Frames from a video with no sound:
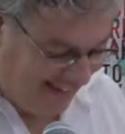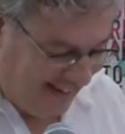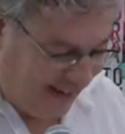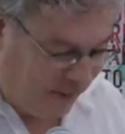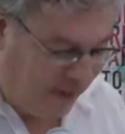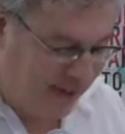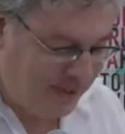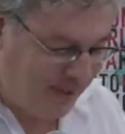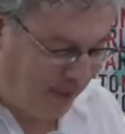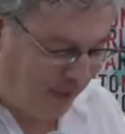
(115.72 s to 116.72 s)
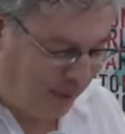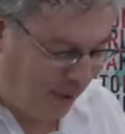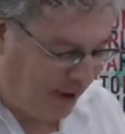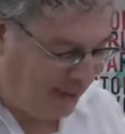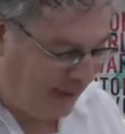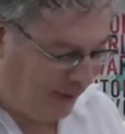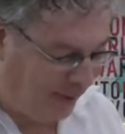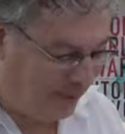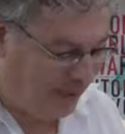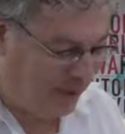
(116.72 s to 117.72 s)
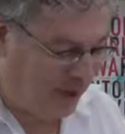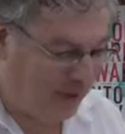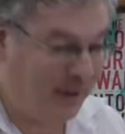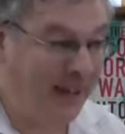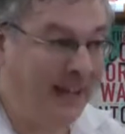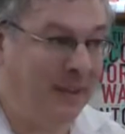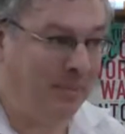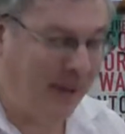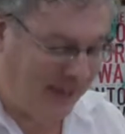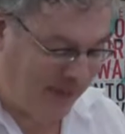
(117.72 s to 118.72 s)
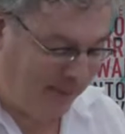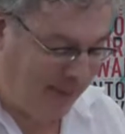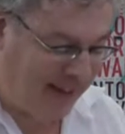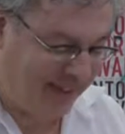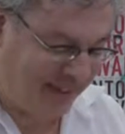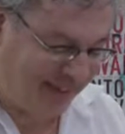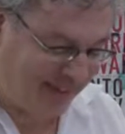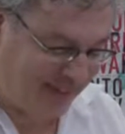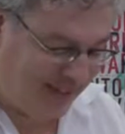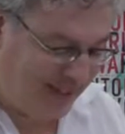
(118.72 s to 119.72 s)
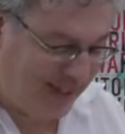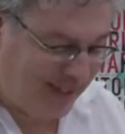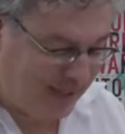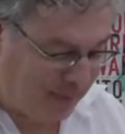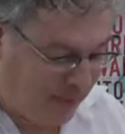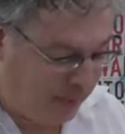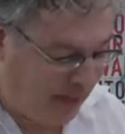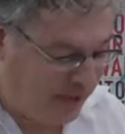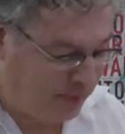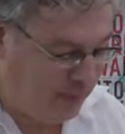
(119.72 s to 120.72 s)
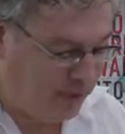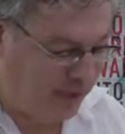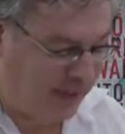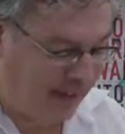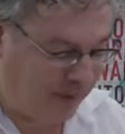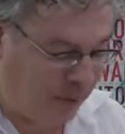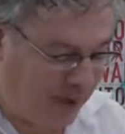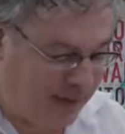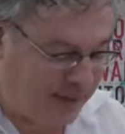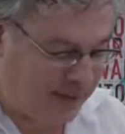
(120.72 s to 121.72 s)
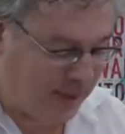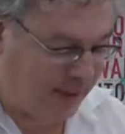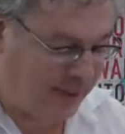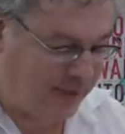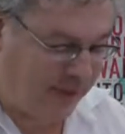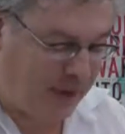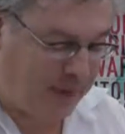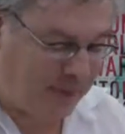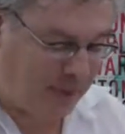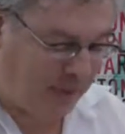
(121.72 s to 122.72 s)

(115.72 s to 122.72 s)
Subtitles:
It was, in all, part of that old New York where you get the best of many things. Some of the best music that ever was, the best films, the